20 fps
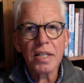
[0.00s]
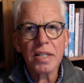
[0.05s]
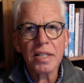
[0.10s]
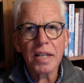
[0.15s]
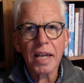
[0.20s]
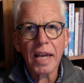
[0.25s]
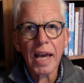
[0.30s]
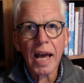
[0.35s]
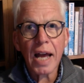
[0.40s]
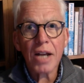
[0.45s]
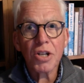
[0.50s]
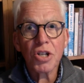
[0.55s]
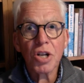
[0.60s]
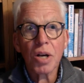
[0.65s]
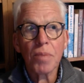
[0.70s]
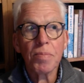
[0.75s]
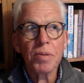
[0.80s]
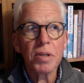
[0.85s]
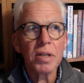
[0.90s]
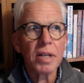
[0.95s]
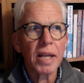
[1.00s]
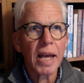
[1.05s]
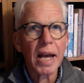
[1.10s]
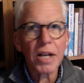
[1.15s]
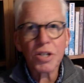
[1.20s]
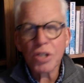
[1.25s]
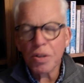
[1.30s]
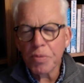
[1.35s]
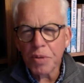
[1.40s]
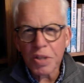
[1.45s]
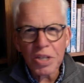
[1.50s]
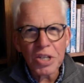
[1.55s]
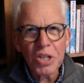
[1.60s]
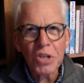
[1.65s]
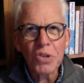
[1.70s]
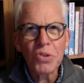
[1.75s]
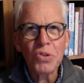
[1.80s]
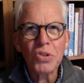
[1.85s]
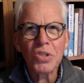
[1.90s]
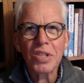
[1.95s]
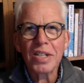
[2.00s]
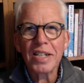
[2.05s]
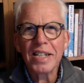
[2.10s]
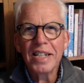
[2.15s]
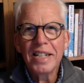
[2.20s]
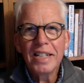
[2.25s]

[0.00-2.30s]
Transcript: to catch up with news and